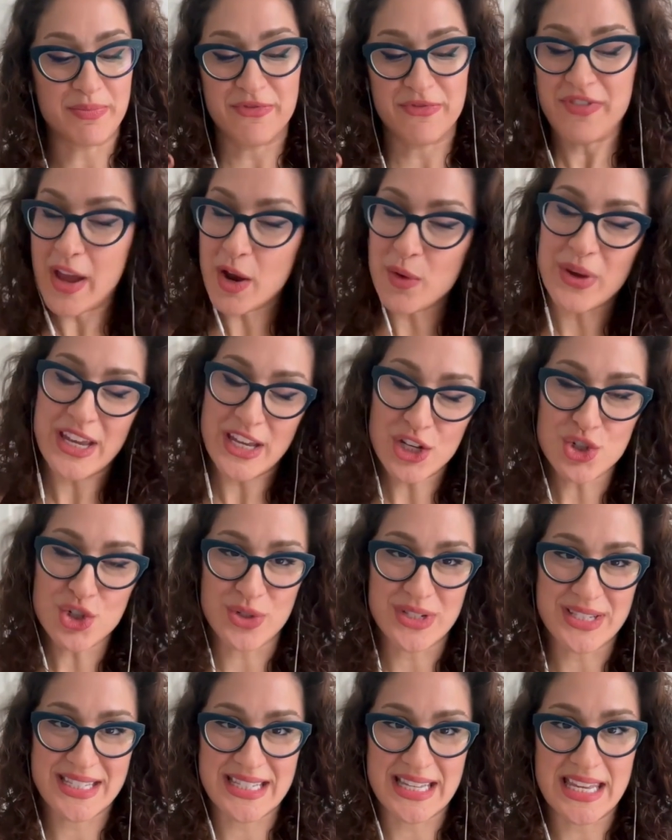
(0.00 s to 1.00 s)
very
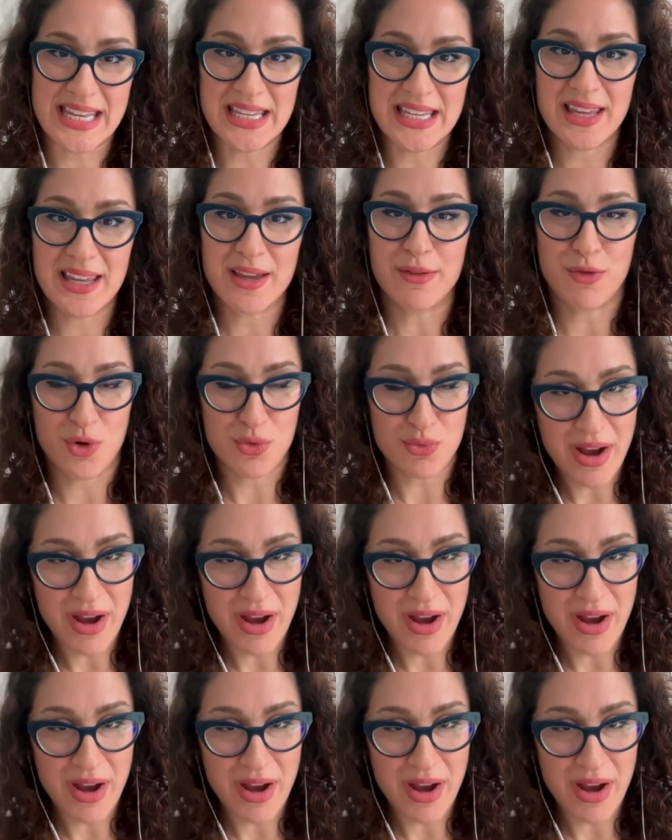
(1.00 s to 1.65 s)
interesting for